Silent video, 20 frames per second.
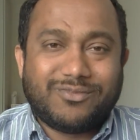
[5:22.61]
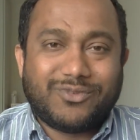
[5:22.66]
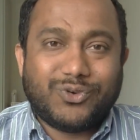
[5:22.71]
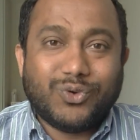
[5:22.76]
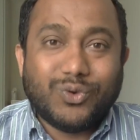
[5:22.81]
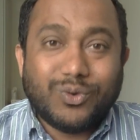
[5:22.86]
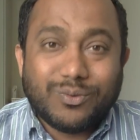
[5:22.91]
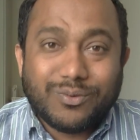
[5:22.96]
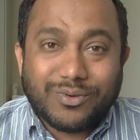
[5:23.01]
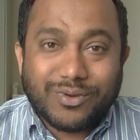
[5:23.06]

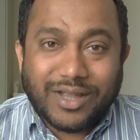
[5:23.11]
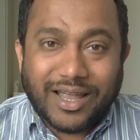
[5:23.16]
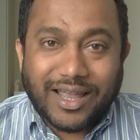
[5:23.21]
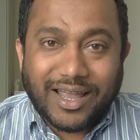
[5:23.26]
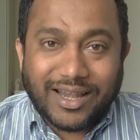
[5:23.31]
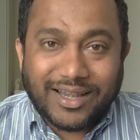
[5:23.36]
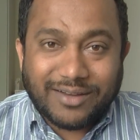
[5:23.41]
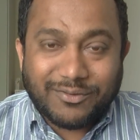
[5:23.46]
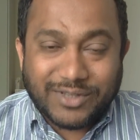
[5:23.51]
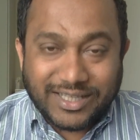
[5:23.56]
You
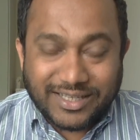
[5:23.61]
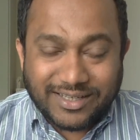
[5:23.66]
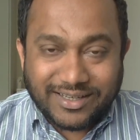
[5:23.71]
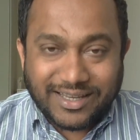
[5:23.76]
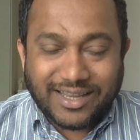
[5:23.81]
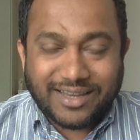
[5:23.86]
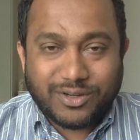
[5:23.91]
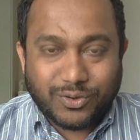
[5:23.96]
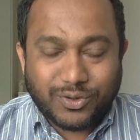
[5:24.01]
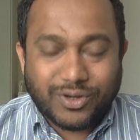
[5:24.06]
and
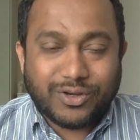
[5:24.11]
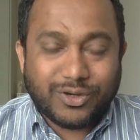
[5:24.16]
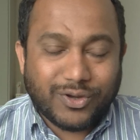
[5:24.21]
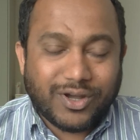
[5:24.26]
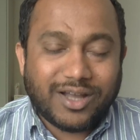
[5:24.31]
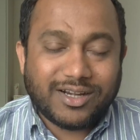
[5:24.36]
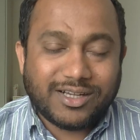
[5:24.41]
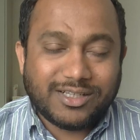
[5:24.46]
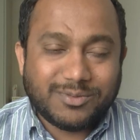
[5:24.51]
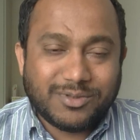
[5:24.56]
within you
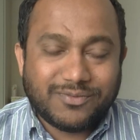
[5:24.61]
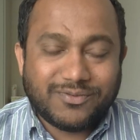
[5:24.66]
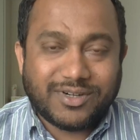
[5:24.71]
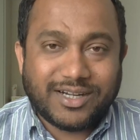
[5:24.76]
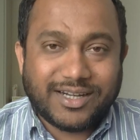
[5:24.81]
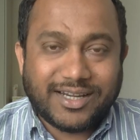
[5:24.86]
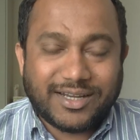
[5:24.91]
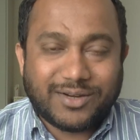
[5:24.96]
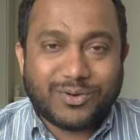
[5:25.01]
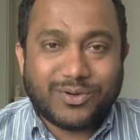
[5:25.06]
are eligible
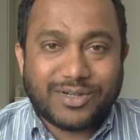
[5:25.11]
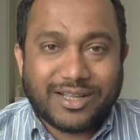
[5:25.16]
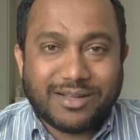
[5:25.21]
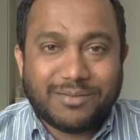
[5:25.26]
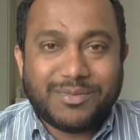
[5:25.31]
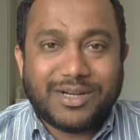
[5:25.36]
for NI quota,